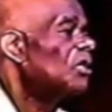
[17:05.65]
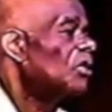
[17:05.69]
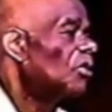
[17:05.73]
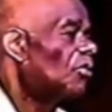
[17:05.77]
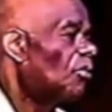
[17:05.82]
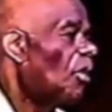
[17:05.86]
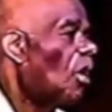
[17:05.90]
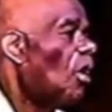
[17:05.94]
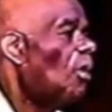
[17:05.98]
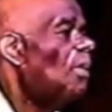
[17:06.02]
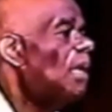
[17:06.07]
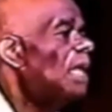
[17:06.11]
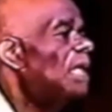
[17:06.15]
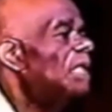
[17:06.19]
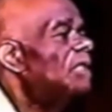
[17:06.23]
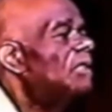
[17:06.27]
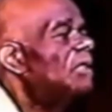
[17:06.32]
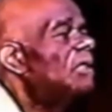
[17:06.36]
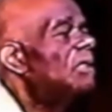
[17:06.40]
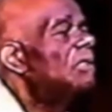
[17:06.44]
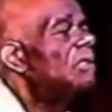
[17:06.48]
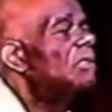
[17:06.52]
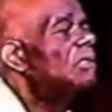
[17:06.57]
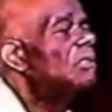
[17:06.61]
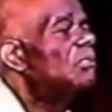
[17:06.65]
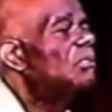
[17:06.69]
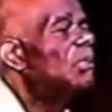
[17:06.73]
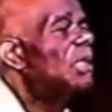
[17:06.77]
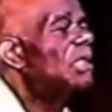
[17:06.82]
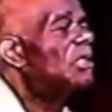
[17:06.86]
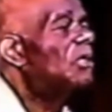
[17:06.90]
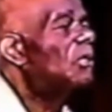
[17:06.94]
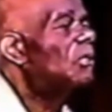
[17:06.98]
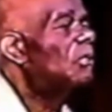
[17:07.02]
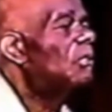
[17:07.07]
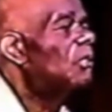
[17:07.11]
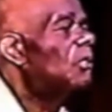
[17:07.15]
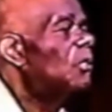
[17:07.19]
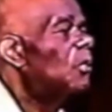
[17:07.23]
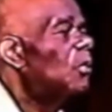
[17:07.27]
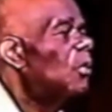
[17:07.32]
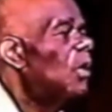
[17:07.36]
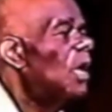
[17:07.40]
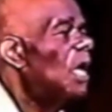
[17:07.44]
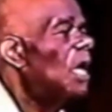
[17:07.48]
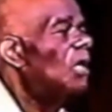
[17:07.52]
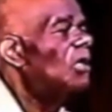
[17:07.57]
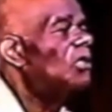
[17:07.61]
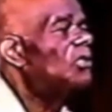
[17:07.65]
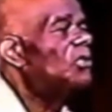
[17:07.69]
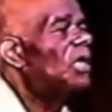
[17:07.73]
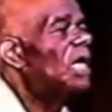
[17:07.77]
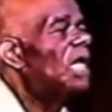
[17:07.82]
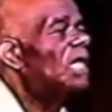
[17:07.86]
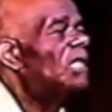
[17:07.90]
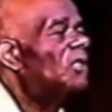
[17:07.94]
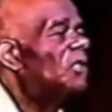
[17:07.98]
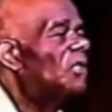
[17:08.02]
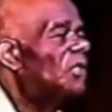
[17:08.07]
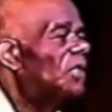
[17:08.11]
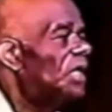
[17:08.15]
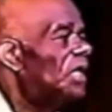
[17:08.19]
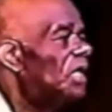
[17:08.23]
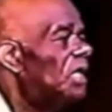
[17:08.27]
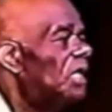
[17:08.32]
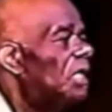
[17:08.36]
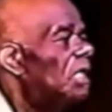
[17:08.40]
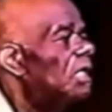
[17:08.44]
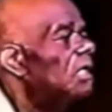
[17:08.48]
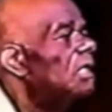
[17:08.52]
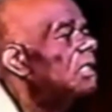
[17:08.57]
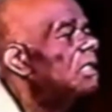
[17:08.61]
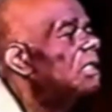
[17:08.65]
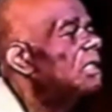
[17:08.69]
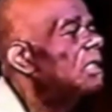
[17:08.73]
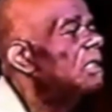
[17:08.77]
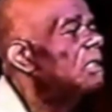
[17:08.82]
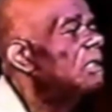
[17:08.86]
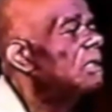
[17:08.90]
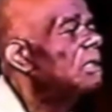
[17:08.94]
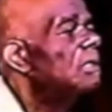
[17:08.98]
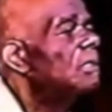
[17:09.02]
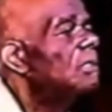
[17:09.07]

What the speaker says: The Romans, a bunch of well-dressed thugs